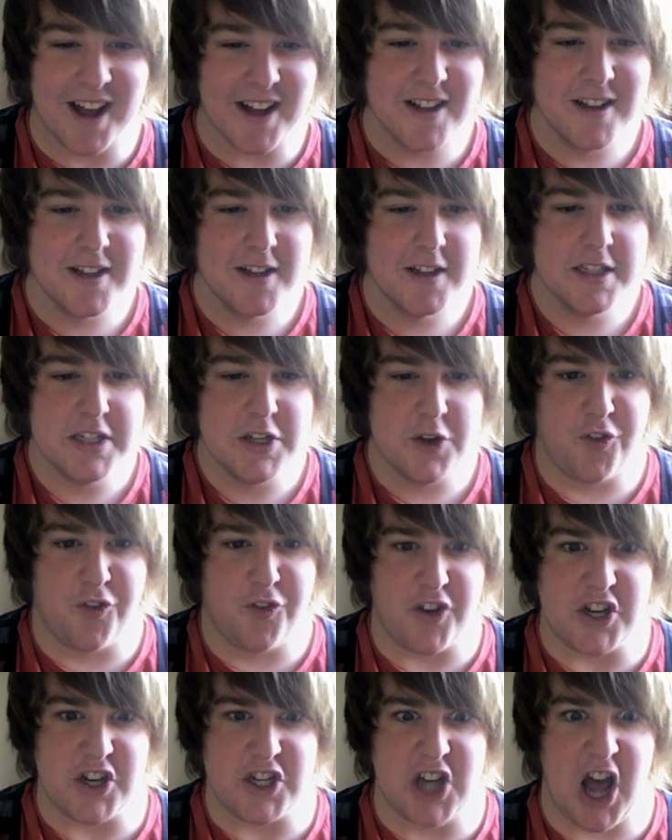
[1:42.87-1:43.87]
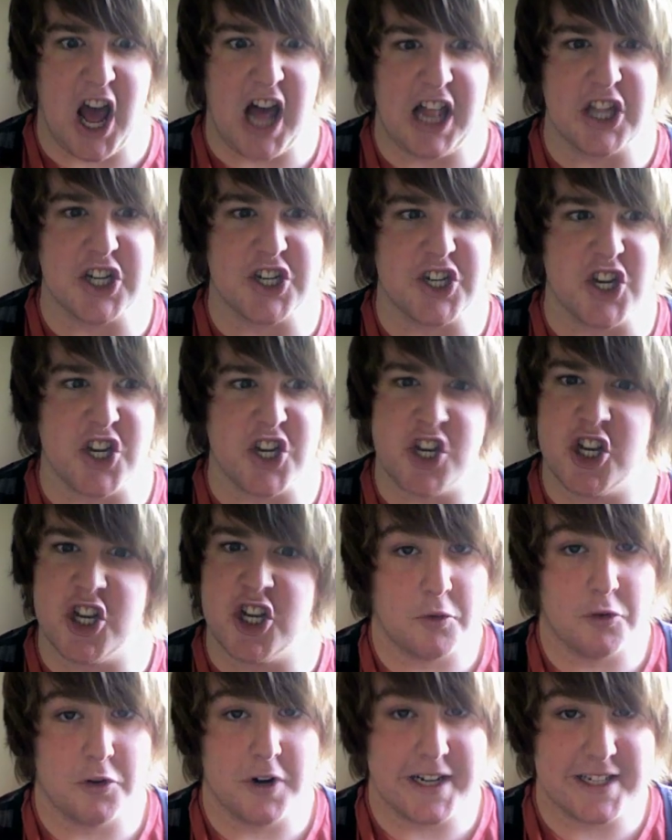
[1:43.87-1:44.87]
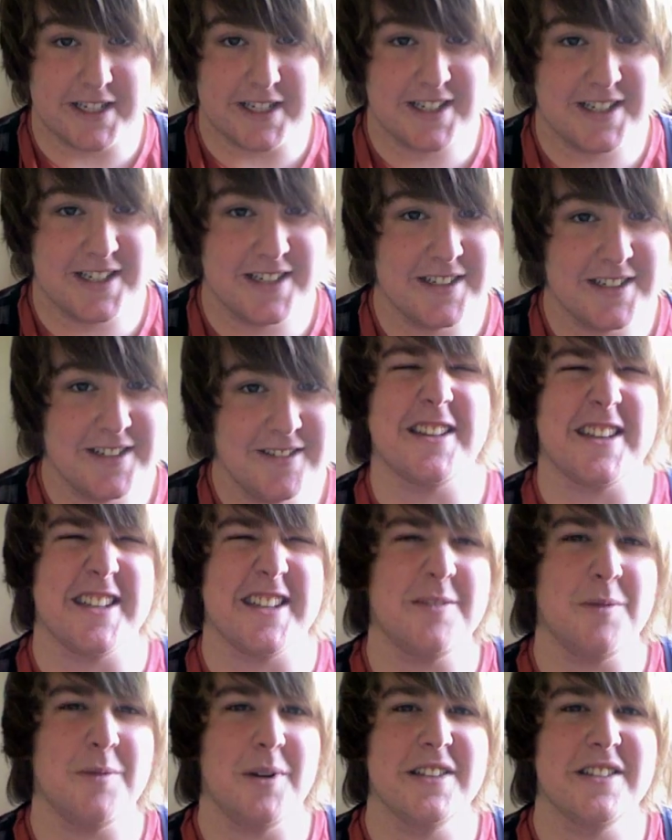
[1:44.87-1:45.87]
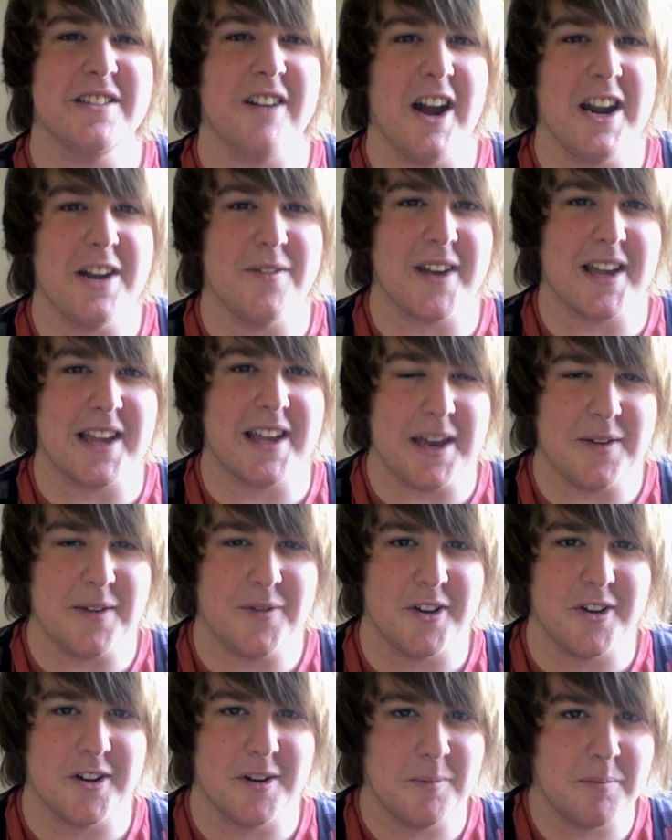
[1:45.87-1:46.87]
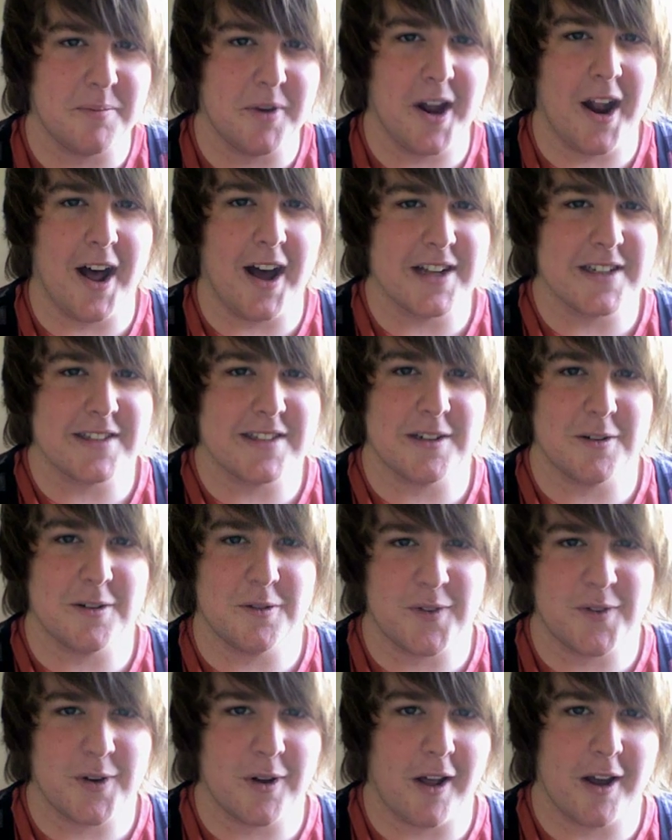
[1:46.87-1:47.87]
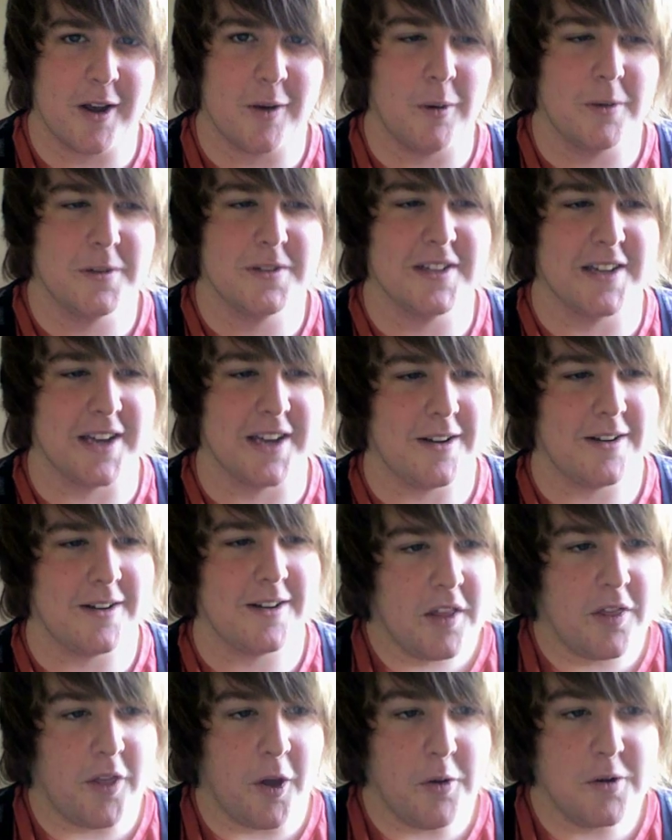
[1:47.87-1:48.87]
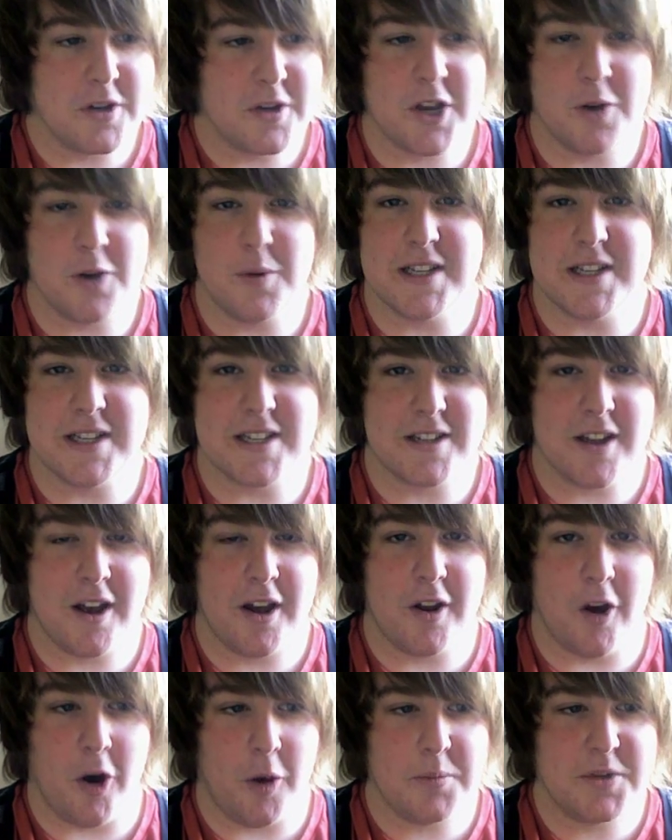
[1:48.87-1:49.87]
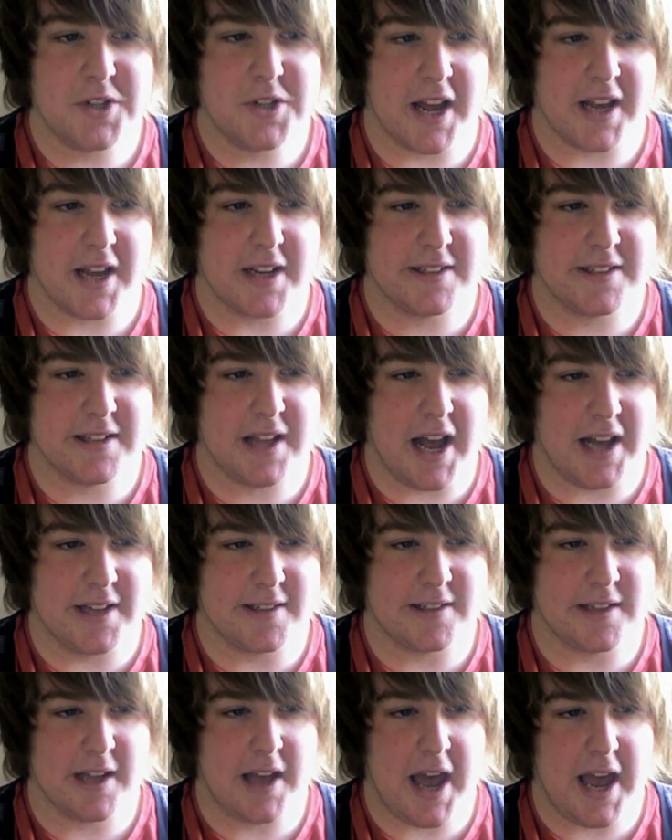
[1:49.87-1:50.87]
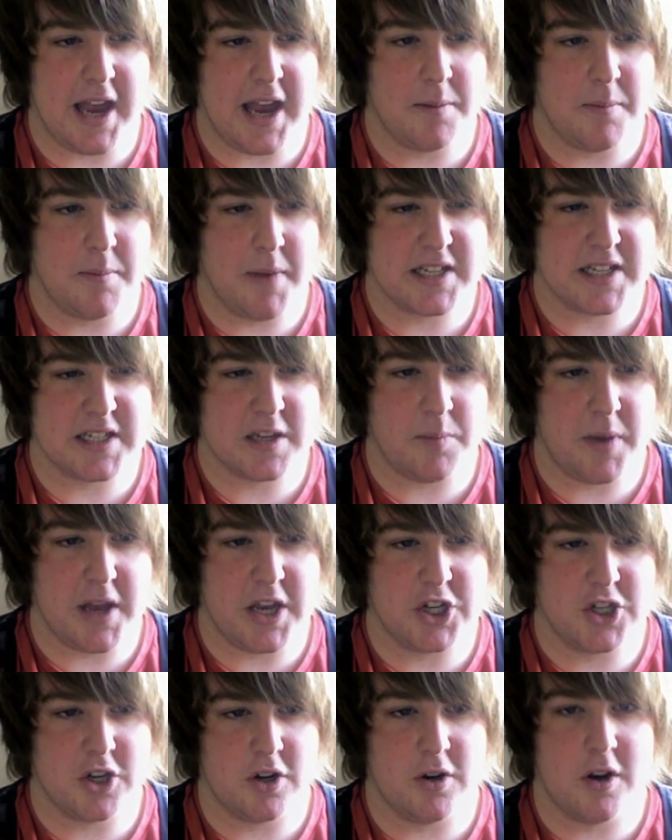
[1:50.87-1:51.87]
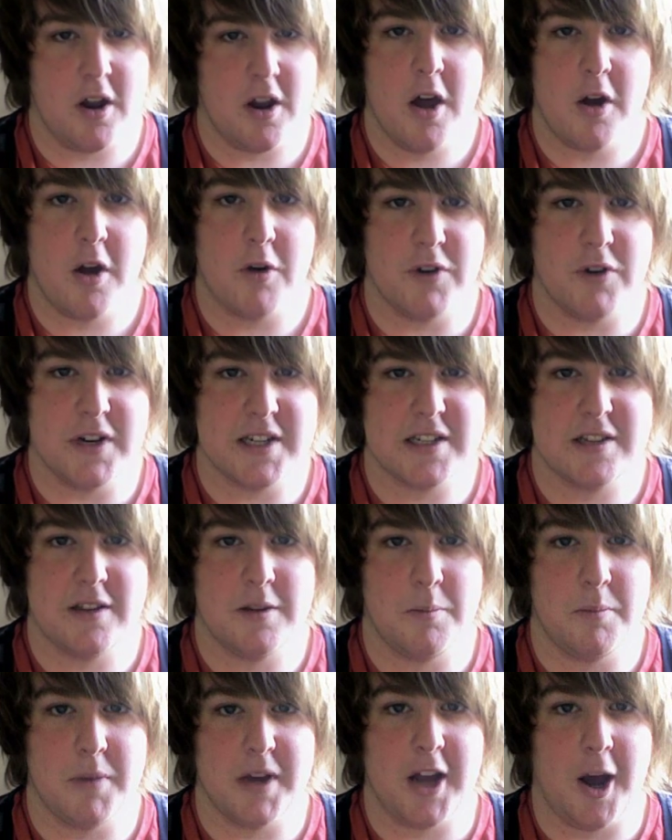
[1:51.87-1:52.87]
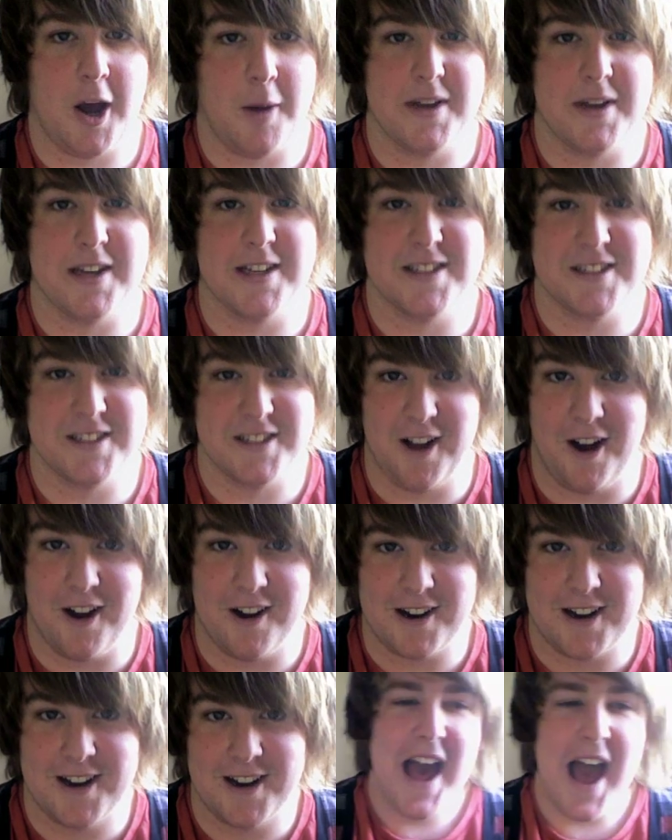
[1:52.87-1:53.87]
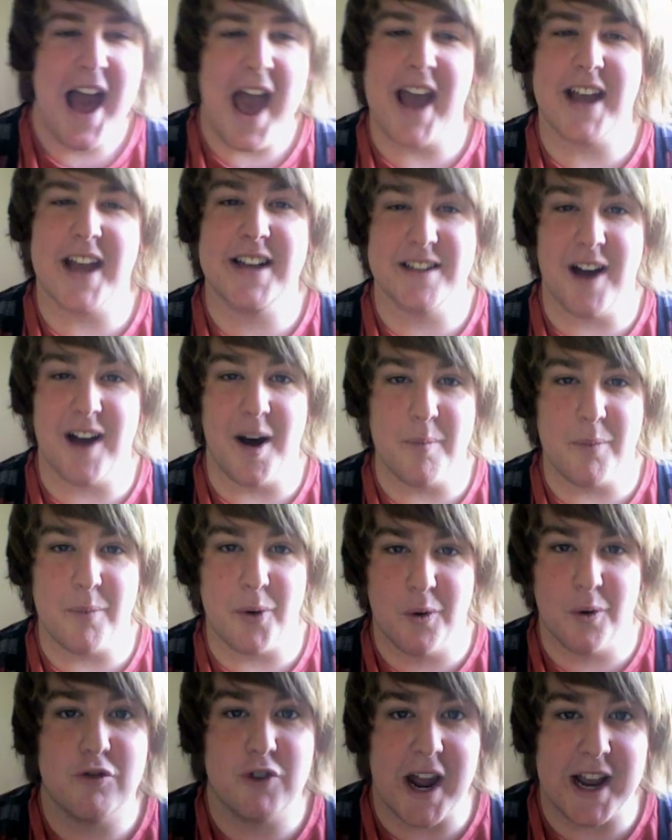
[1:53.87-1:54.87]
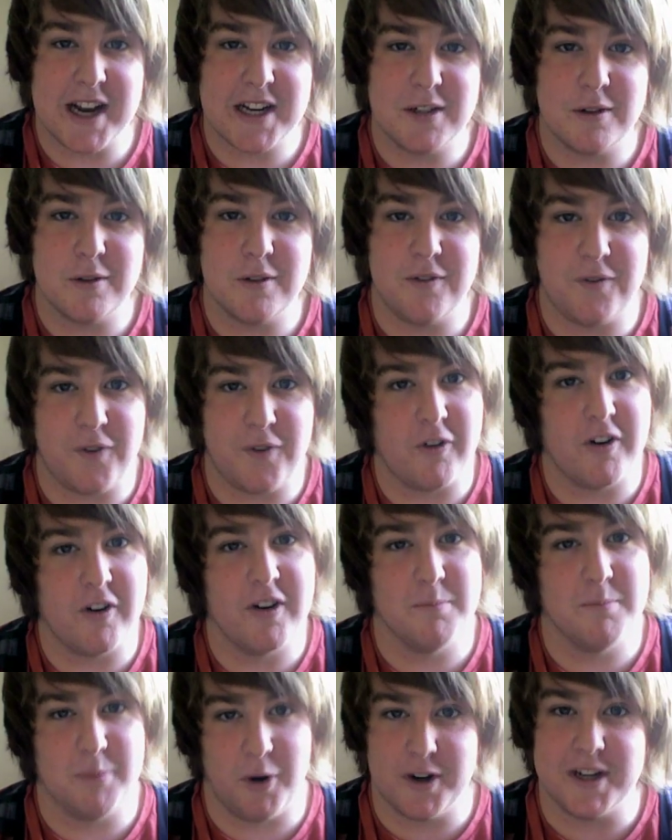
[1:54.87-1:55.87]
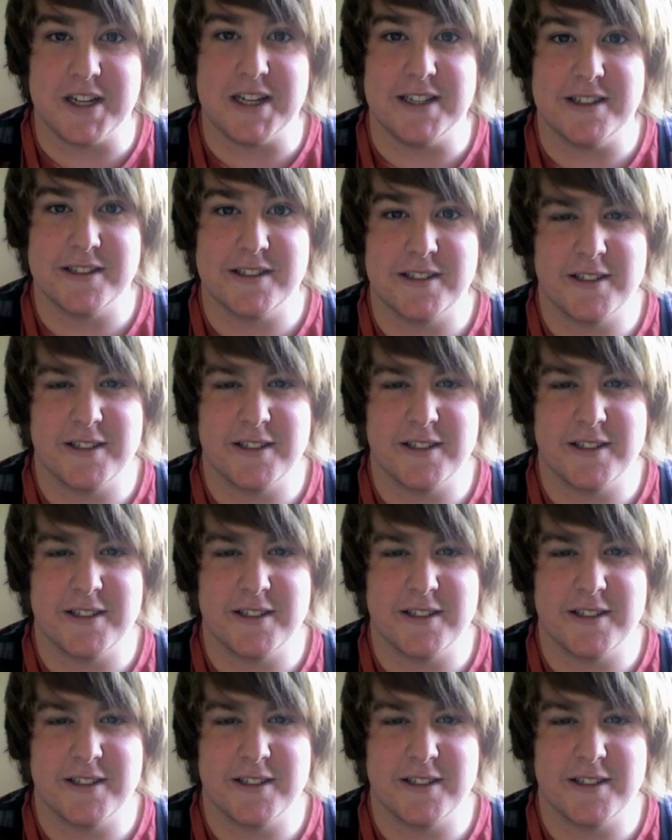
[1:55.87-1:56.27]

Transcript: Fatality. Risks. This one's kind of a given, but I still feel like quoting it. Those who insert objects as to aid masturbation risk them becoming stuck. Example, rectal foreign bodies.